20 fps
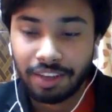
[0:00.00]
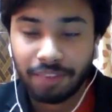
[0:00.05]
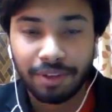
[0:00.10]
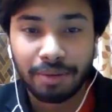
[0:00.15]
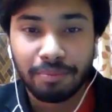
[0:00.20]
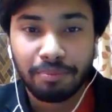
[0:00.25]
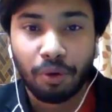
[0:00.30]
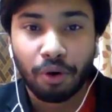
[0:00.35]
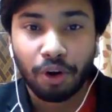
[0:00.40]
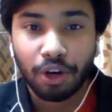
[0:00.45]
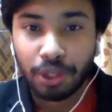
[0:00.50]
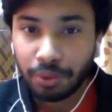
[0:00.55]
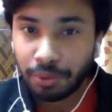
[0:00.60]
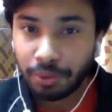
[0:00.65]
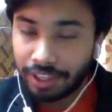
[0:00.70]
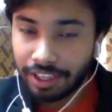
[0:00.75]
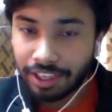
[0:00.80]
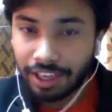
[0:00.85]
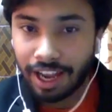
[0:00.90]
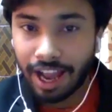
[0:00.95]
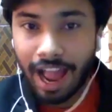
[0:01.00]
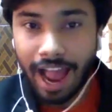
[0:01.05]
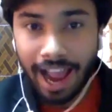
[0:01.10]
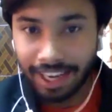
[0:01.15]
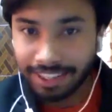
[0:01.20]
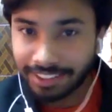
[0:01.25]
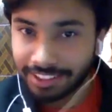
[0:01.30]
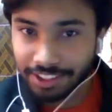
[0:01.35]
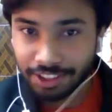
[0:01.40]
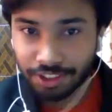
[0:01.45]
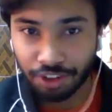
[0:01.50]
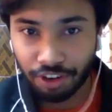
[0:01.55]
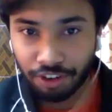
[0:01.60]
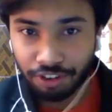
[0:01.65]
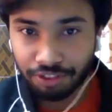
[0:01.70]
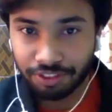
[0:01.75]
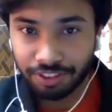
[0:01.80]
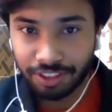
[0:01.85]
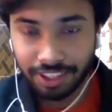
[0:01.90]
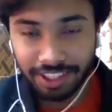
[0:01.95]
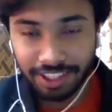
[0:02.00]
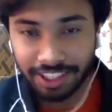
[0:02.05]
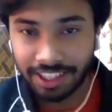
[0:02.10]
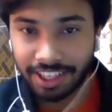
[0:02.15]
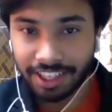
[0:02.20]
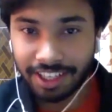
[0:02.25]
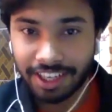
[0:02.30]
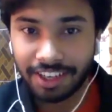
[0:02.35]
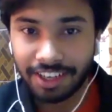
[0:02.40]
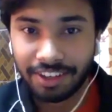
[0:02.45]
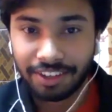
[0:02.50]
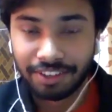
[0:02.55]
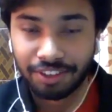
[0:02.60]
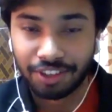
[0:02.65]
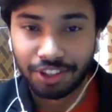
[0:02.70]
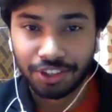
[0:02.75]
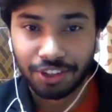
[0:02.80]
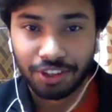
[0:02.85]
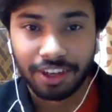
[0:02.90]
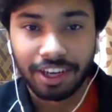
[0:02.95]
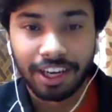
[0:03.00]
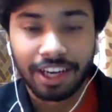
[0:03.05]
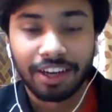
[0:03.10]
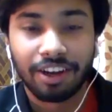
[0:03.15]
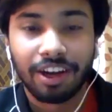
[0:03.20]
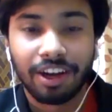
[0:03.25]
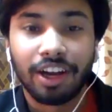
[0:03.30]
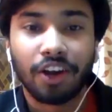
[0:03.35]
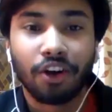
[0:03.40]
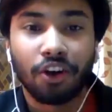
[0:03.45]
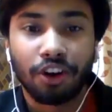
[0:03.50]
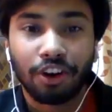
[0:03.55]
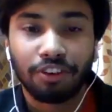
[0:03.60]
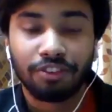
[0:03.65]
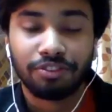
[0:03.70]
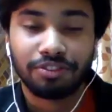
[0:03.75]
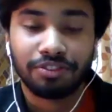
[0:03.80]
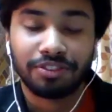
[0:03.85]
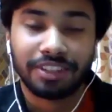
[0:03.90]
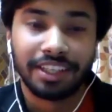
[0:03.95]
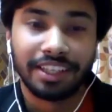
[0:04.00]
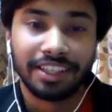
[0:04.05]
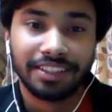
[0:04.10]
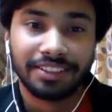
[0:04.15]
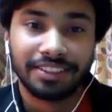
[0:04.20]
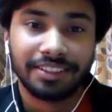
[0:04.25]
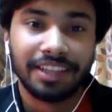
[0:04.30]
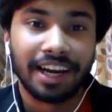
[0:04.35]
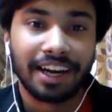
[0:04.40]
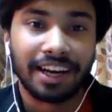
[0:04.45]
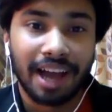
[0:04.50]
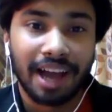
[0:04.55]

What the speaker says: where Bollywood acts as a soft power in our country for sure, and a lot of things that